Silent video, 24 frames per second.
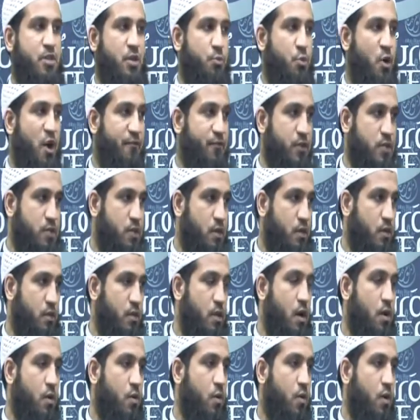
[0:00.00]
of the Prophet
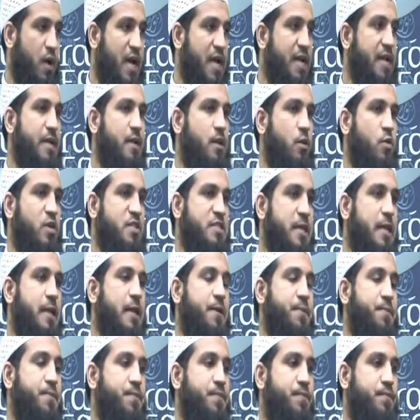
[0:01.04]
sallallahu alaihi wasallam,
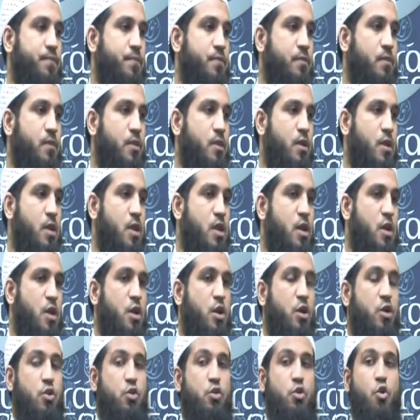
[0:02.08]

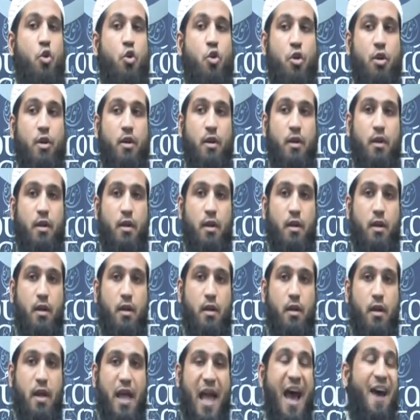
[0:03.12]
nor
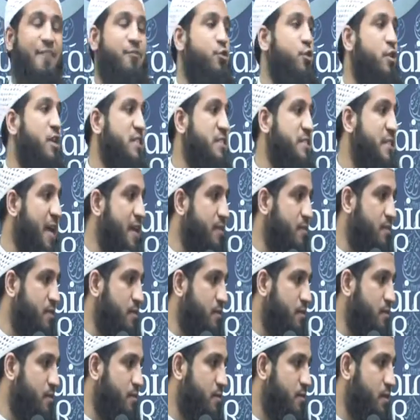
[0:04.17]
after his
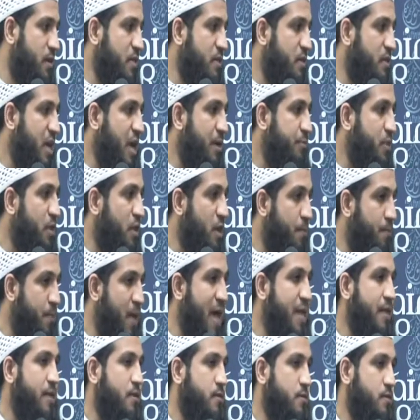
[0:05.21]
death in the time of the
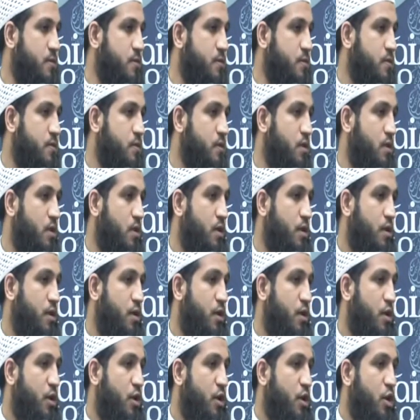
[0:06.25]
companions,
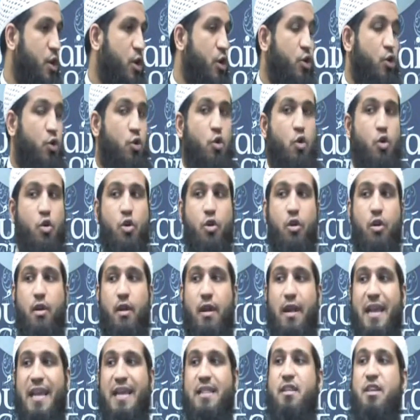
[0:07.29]

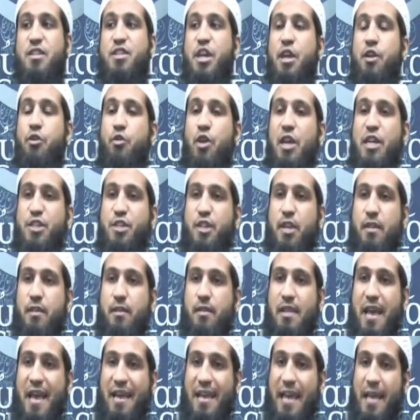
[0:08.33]
nor in the
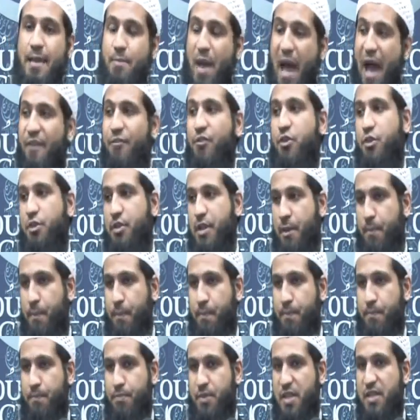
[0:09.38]
generation that came after them,
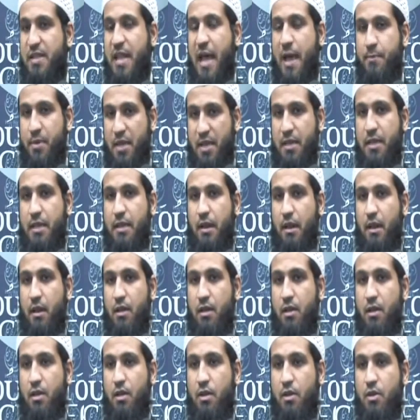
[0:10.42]
the Tabi'een,
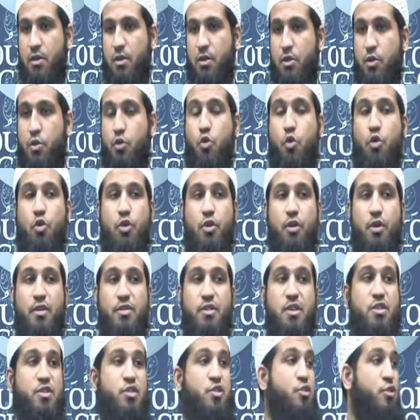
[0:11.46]
nor
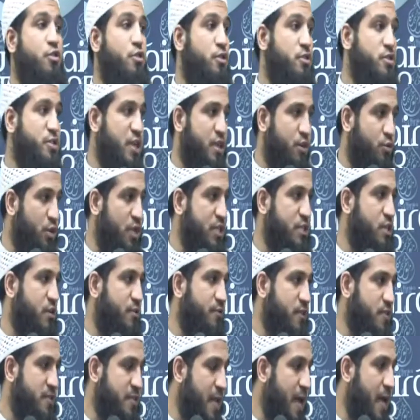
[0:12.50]
the third generation
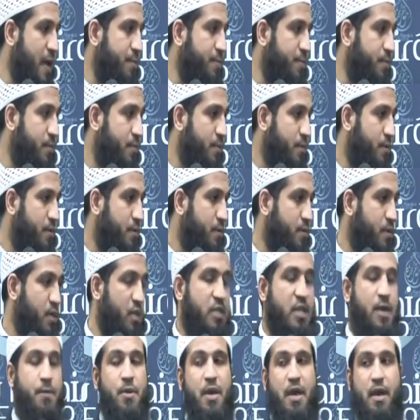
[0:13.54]
of Islam, the
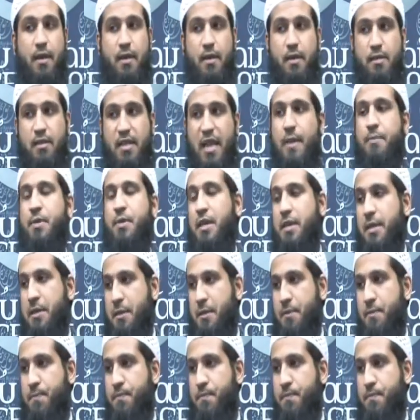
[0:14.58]
Tabi'een.